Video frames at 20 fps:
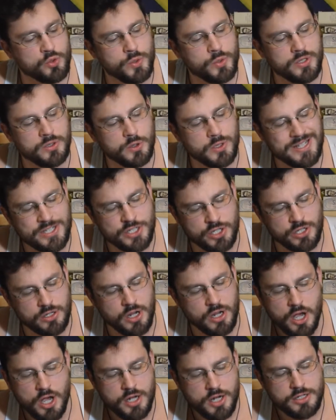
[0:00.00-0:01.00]
We listen
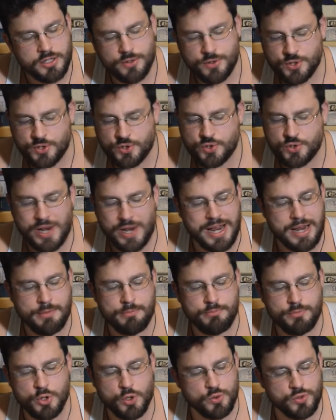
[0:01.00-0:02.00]
to the same
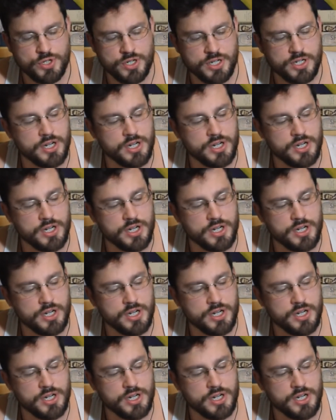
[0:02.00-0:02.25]
music.